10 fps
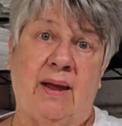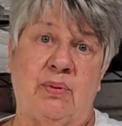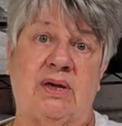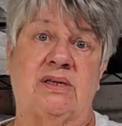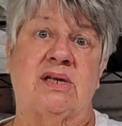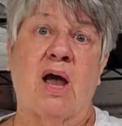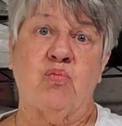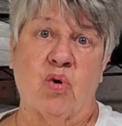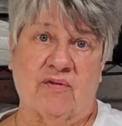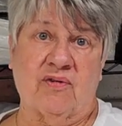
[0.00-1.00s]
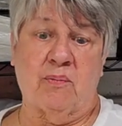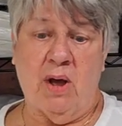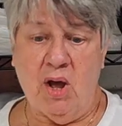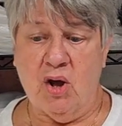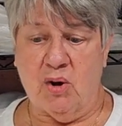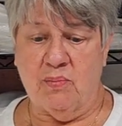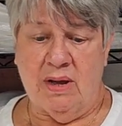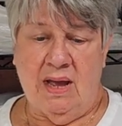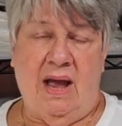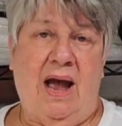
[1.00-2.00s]
because I work from home,
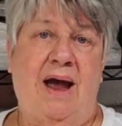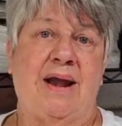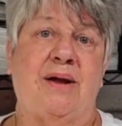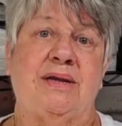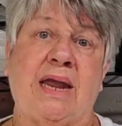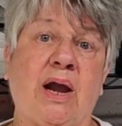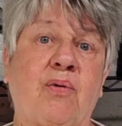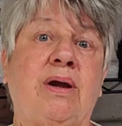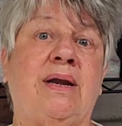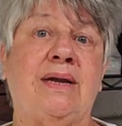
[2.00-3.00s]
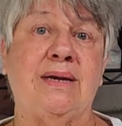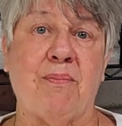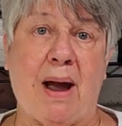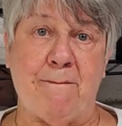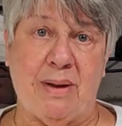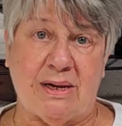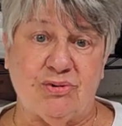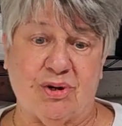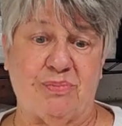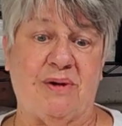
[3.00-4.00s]
and I'd carry it into my
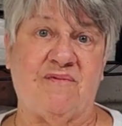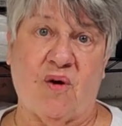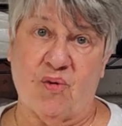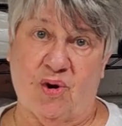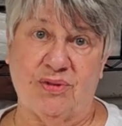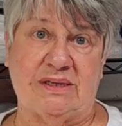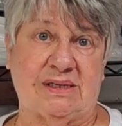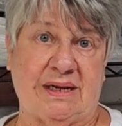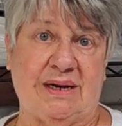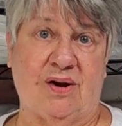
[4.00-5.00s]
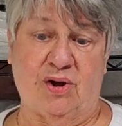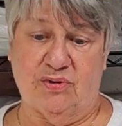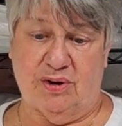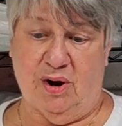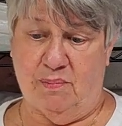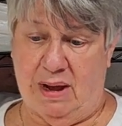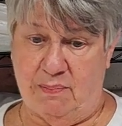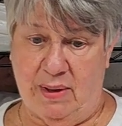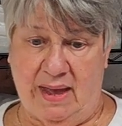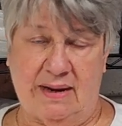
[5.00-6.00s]
bedroom and fold all this clean laundry on
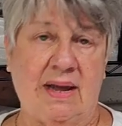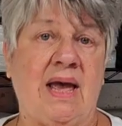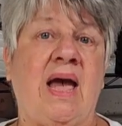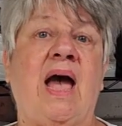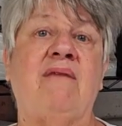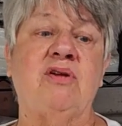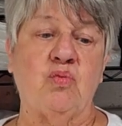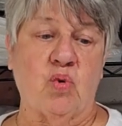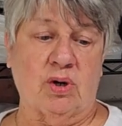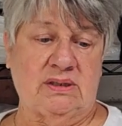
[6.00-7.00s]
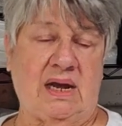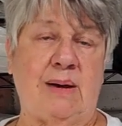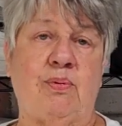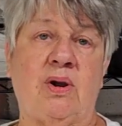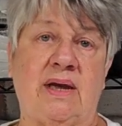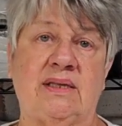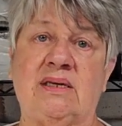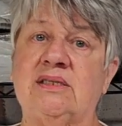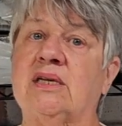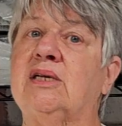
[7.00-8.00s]
my bed. Having a work table like
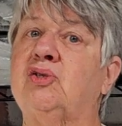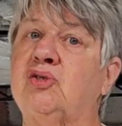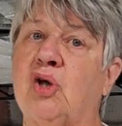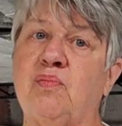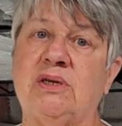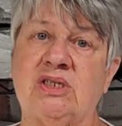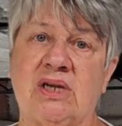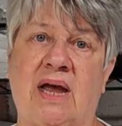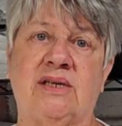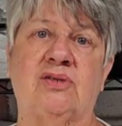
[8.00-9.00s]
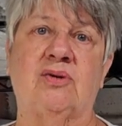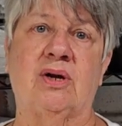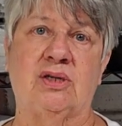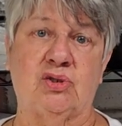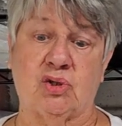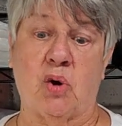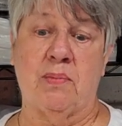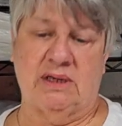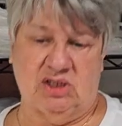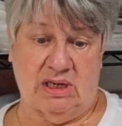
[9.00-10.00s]
this is so much nicer and so
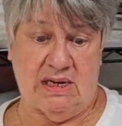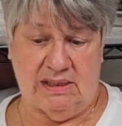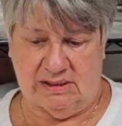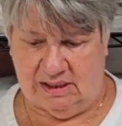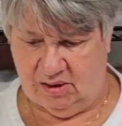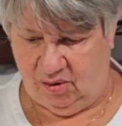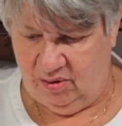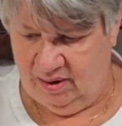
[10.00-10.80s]
much easier.